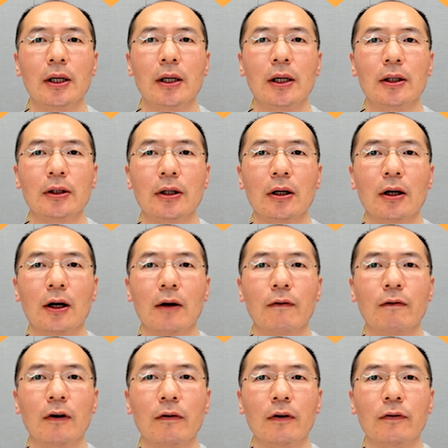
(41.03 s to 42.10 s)
and there are
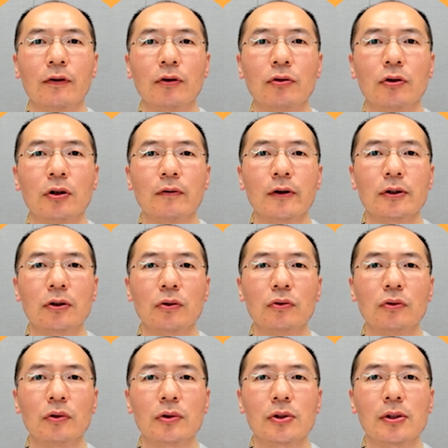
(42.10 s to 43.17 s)
very few universal
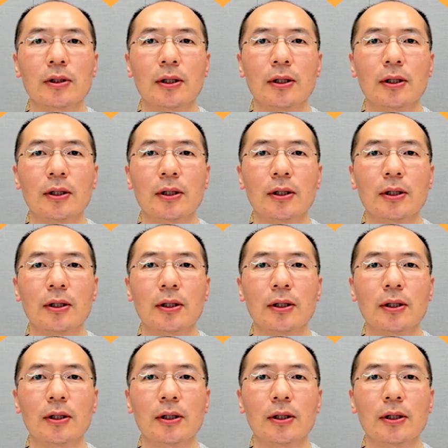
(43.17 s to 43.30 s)
rules